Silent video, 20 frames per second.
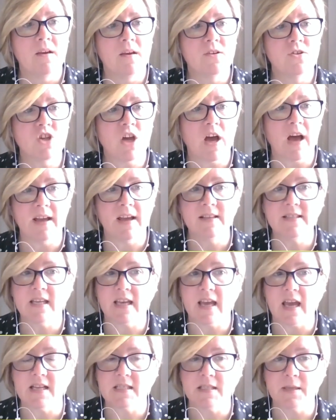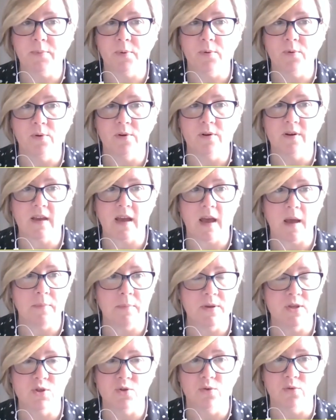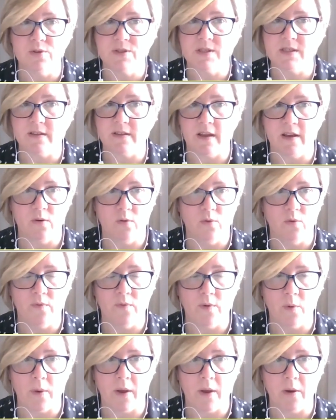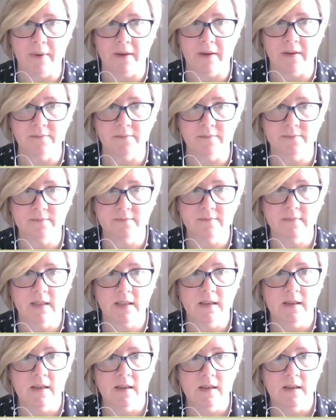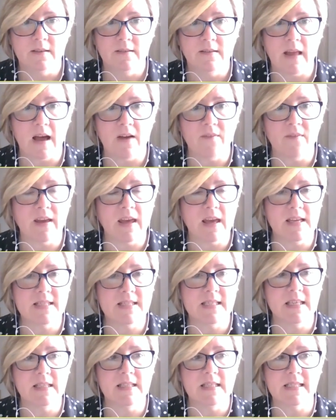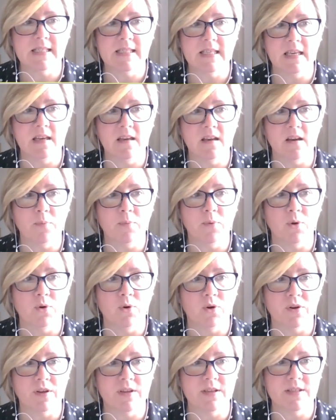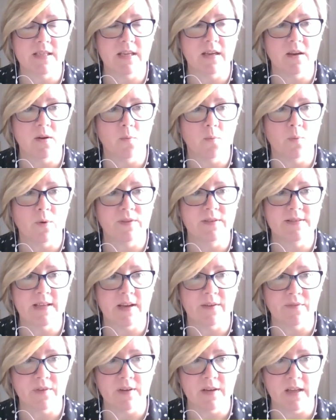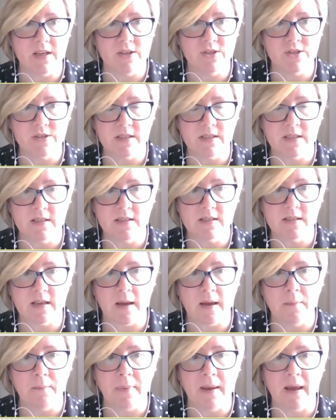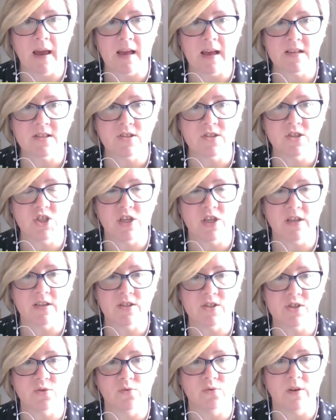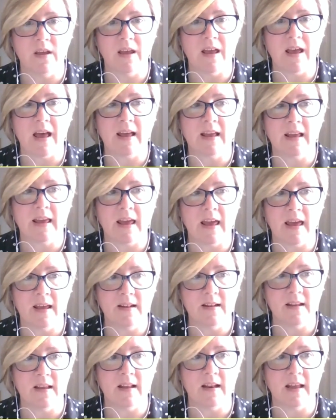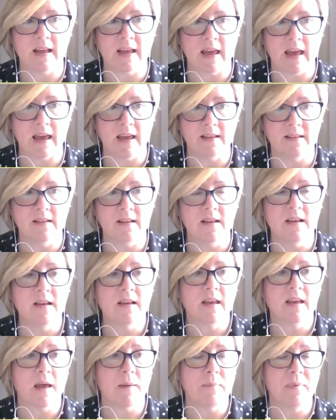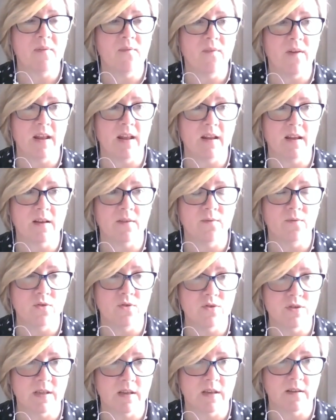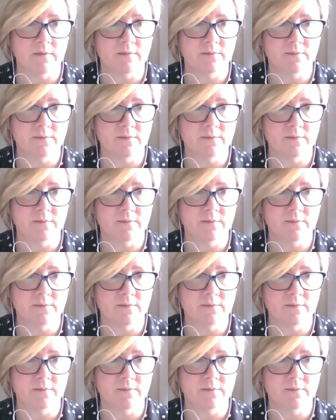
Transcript: Trying to get support can be totally overwhelming. Navigating the sea of bureaucracy with different agencies and being asked to share a story again and again can be very confusing.